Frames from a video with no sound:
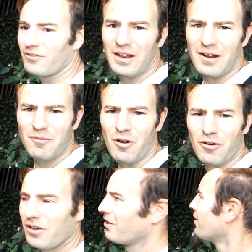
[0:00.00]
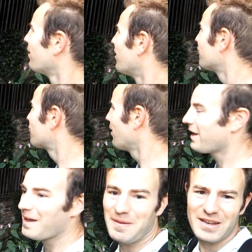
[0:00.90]
that rock and try and get
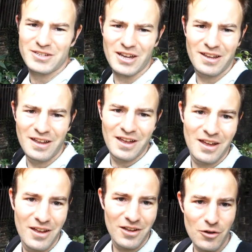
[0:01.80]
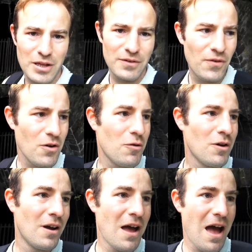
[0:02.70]
a picture looking through,
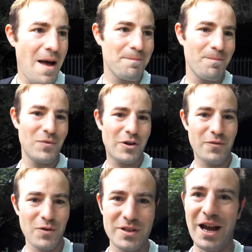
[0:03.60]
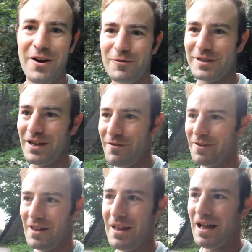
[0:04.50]
um, looking through the tunnel. So
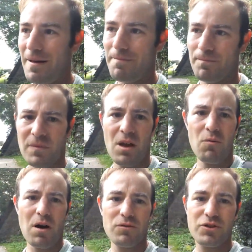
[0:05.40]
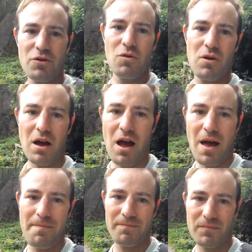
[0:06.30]
um, what I'll do,
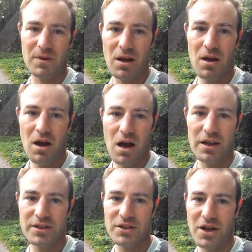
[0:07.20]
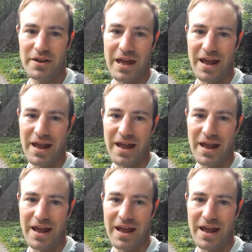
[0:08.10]
um, I'll insert that